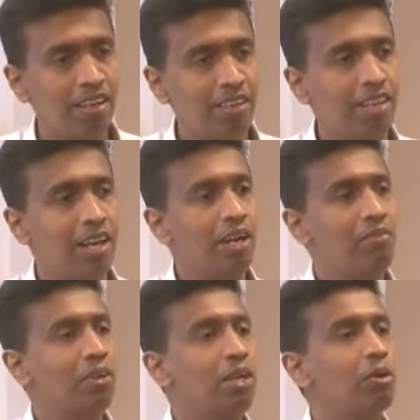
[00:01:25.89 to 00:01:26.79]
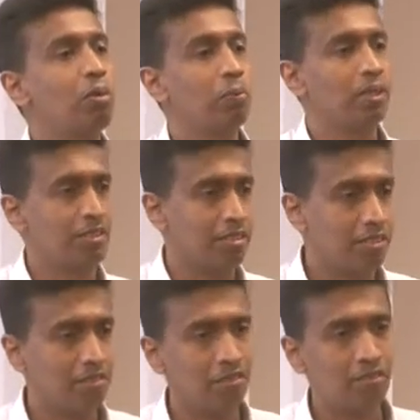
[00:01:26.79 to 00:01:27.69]
there are different components.
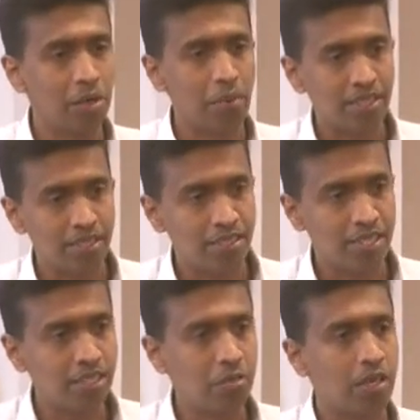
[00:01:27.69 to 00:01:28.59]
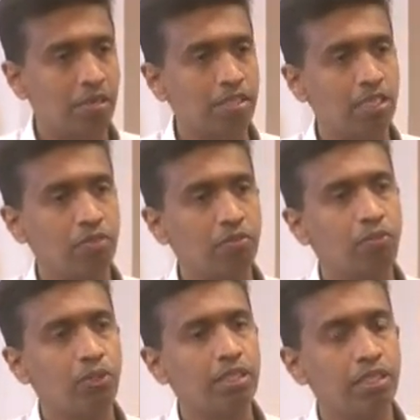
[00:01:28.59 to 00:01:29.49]
Very basic things, but this is
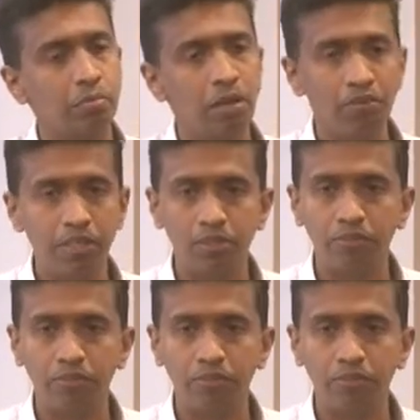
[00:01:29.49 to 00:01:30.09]
for the benefits of